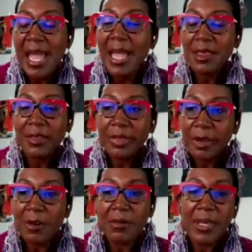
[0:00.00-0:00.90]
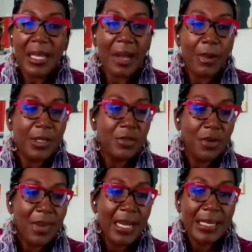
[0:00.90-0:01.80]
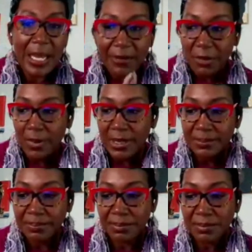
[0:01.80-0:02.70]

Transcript: And the third thing I want to remind everyone,